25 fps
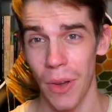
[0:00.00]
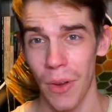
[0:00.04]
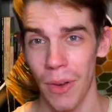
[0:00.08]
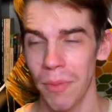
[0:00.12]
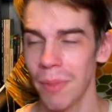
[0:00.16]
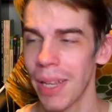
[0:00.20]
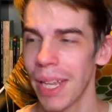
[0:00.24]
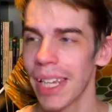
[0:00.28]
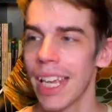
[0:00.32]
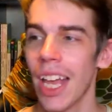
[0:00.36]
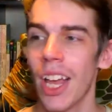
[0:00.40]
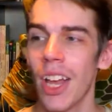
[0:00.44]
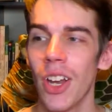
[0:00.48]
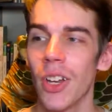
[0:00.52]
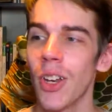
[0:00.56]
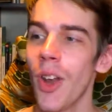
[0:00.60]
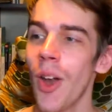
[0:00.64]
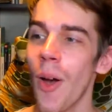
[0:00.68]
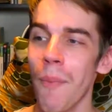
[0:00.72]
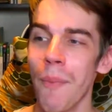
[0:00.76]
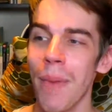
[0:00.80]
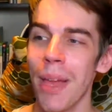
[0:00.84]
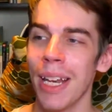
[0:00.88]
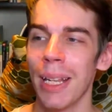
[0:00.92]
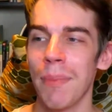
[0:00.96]
I'm like,
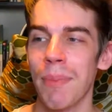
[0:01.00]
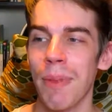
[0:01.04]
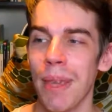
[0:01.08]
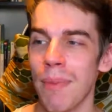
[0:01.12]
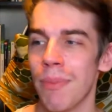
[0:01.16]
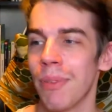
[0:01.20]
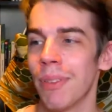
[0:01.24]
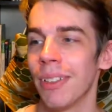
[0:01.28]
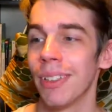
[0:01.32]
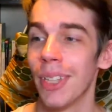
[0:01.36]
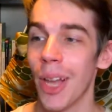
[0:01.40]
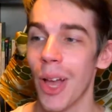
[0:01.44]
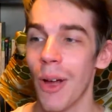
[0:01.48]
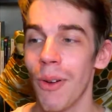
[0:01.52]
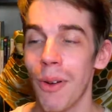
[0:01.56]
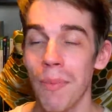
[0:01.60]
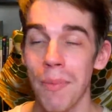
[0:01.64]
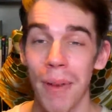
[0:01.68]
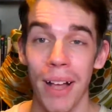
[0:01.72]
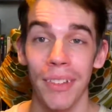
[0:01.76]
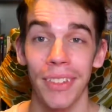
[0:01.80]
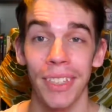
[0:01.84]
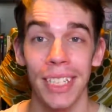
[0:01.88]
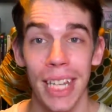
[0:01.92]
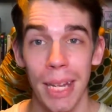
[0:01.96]
not many people know
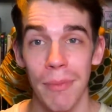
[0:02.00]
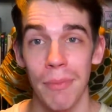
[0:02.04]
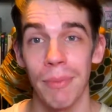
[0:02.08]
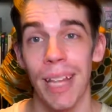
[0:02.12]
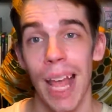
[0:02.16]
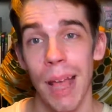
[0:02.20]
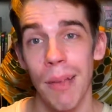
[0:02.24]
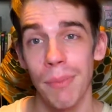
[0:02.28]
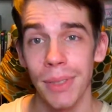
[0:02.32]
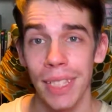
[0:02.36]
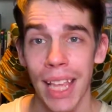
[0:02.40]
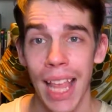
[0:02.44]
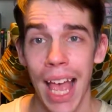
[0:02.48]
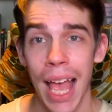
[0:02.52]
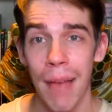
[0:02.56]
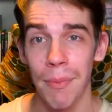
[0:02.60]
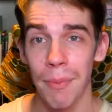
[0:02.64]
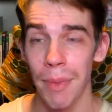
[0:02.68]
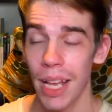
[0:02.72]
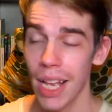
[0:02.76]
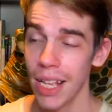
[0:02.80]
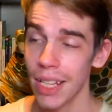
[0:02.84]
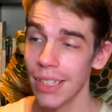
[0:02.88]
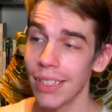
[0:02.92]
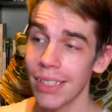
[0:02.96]
about the Tim Tam Slam,
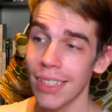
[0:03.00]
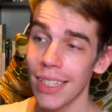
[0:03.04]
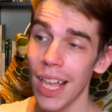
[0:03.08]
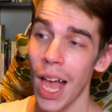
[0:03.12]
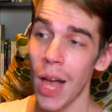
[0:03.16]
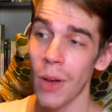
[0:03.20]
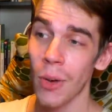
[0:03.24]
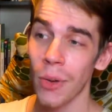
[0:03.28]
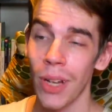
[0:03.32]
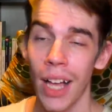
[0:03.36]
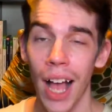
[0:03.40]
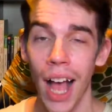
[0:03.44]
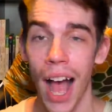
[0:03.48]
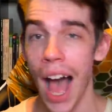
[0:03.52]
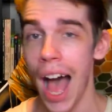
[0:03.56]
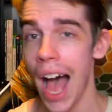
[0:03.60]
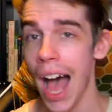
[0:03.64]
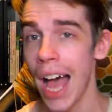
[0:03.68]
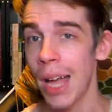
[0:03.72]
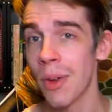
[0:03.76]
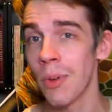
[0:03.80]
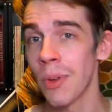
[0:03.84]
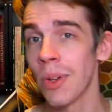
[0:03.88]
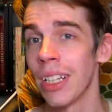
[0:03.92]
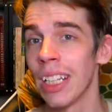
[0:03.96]
so
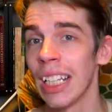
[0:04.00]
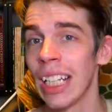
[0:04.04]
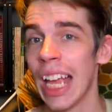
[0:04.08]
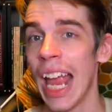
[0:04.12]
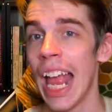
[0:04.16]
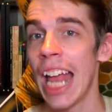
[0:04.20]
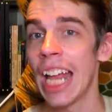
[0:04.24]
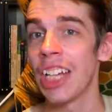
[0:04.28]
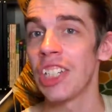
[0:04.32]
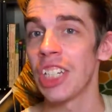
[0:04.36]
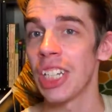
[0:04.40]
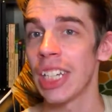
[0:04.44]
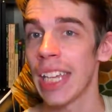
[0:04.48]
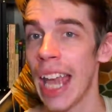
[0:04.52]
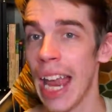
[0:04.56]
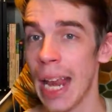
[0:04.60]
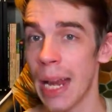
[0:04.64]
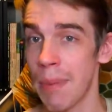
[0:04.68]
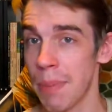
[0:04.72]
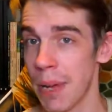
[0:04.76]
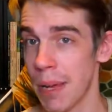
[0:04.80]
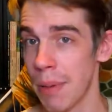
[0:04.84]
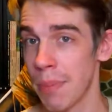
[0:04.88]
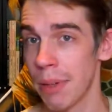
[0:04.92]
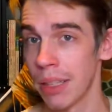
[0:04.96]
I will educate
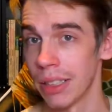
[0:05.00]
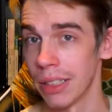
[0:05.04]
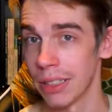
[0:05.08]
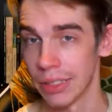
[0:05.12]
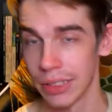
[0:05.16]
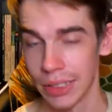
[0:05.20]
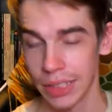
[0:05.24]
people.